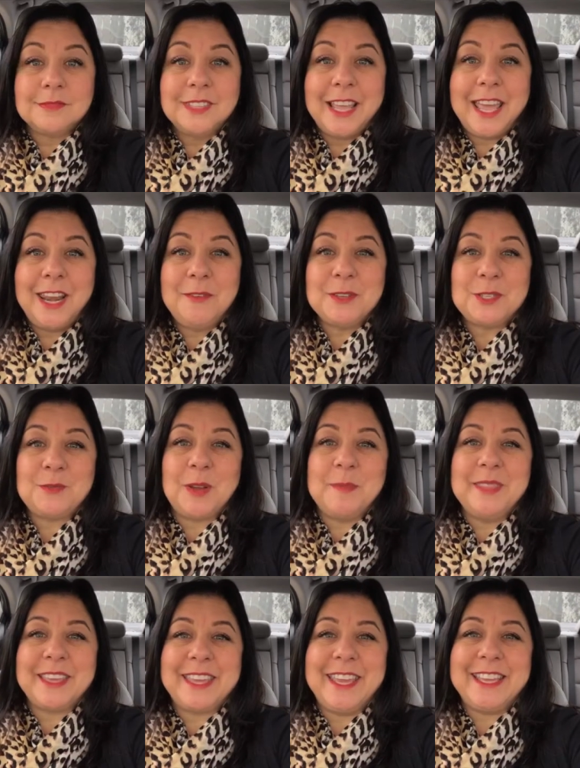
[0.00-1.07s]
And it was from
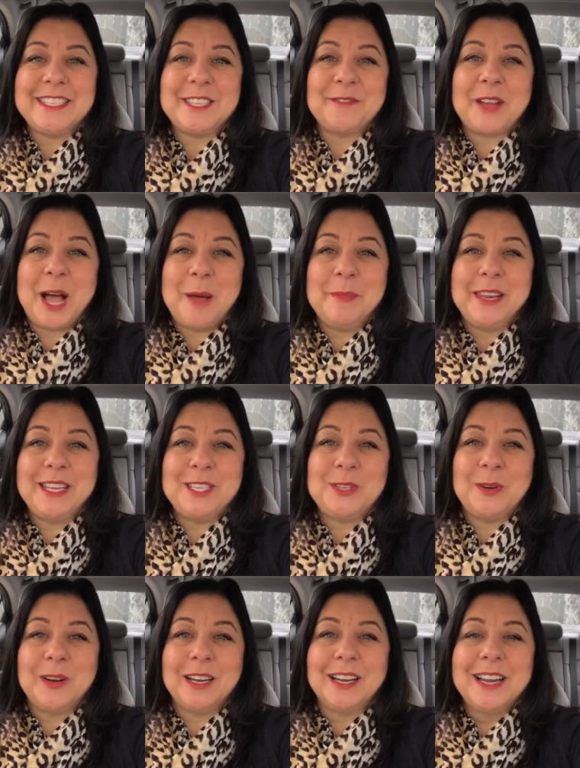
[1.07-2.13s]
the Kings of Comedy
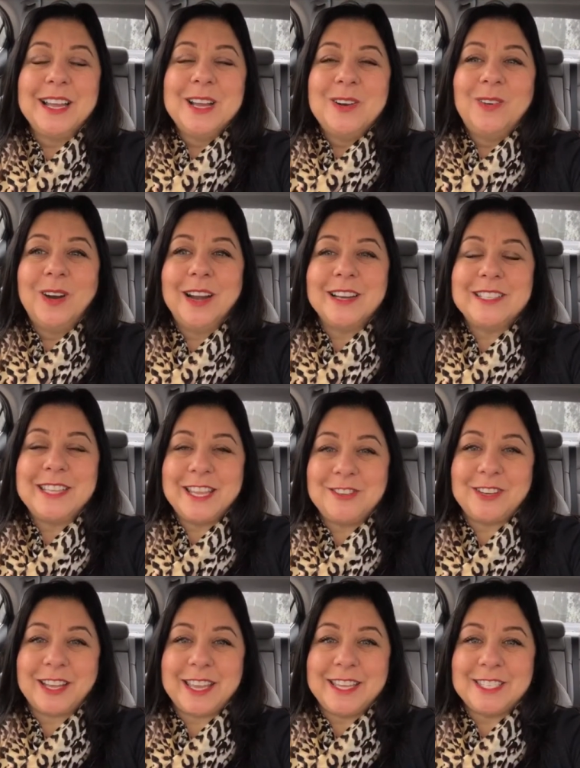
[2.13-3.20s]
Tour, where
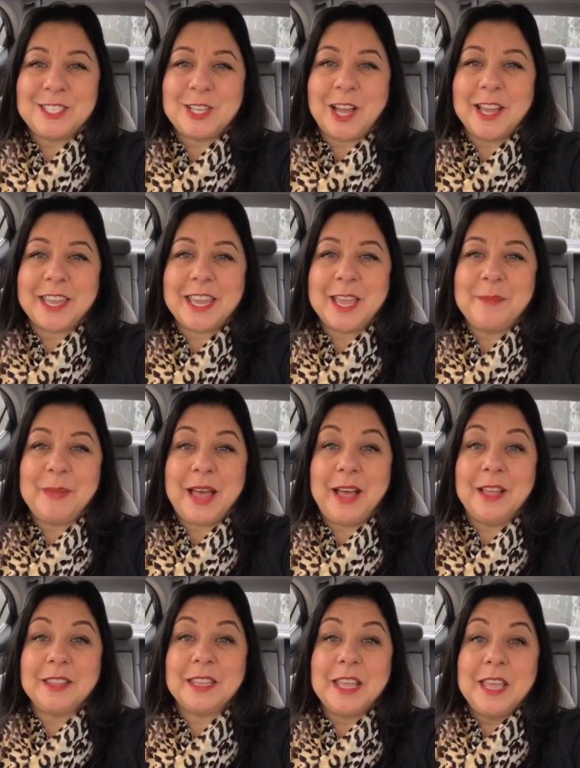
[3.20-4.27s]
Cedric is talking
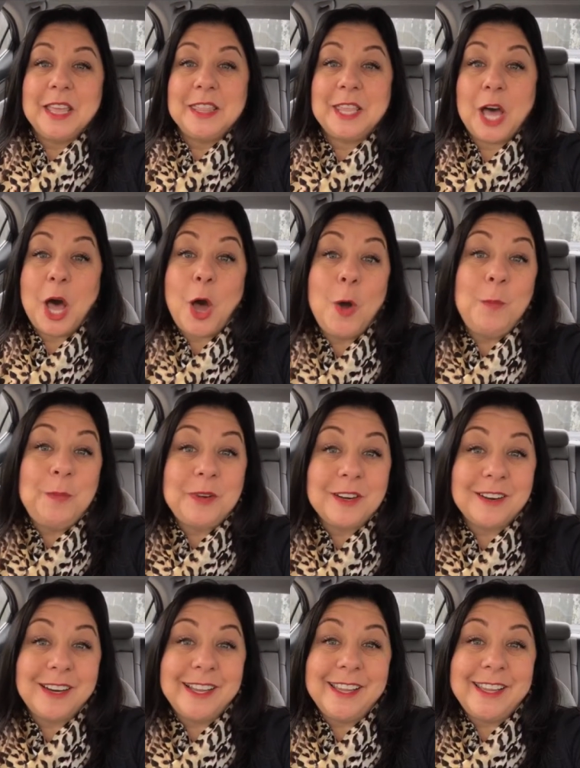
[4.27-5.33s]
about the Hope
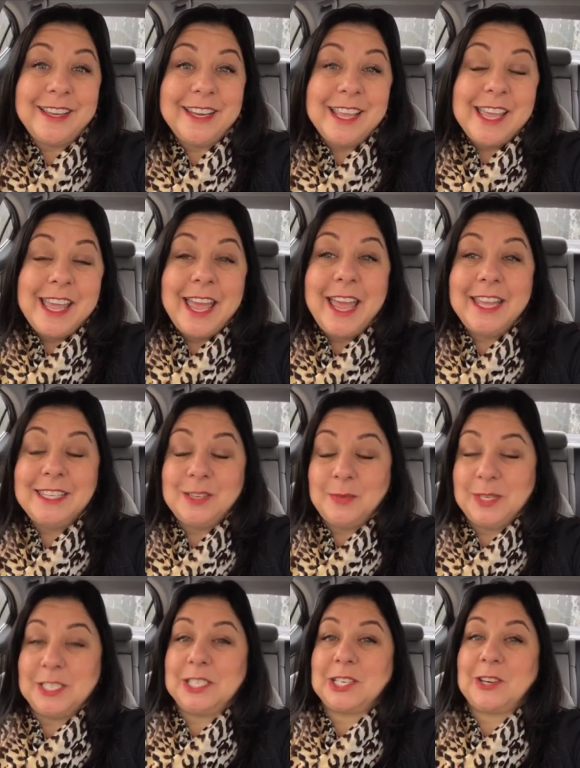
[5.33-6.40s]
Creed and the
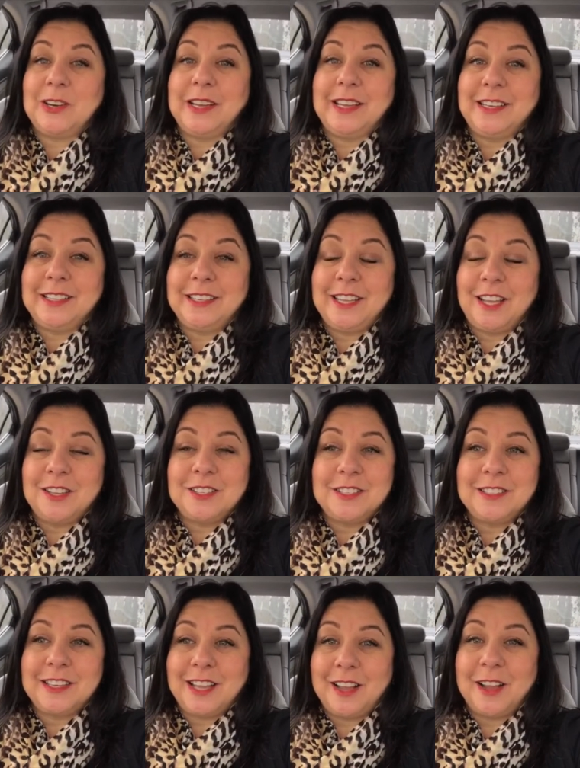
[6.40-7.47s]
Wish Creed. Y'all
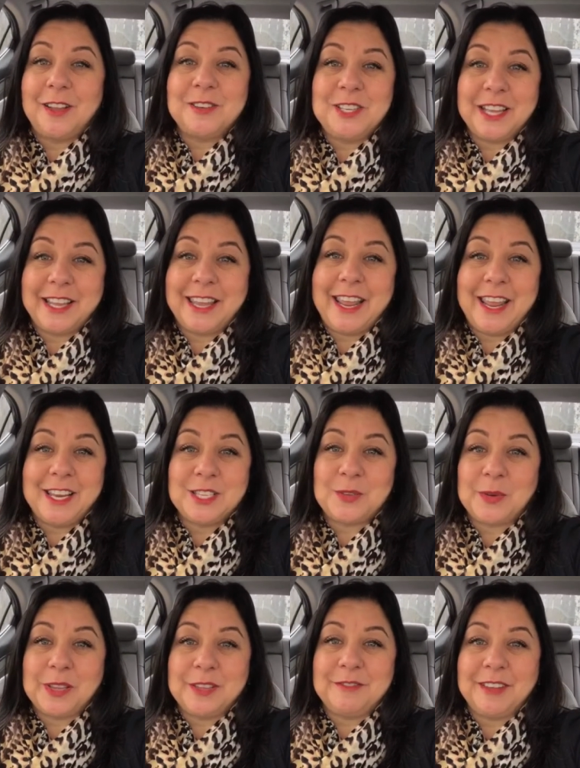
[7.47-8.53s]
y'all go check it out. It's
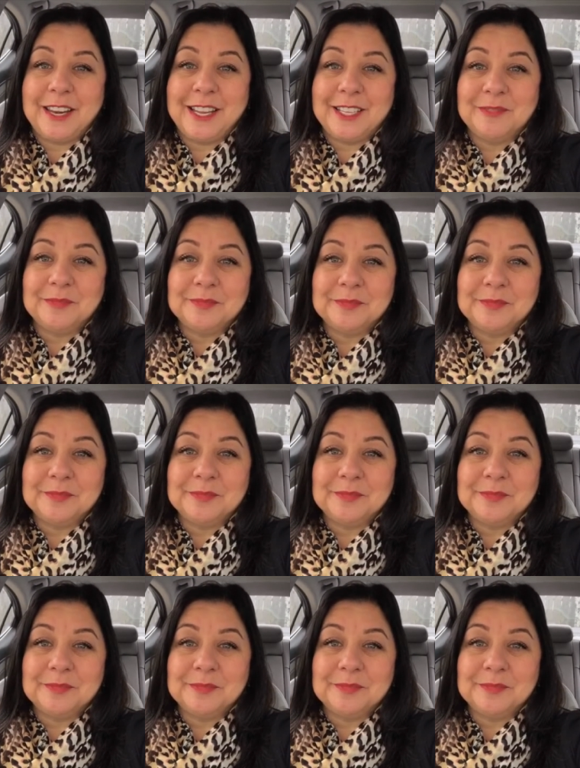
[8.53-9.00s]
really funny.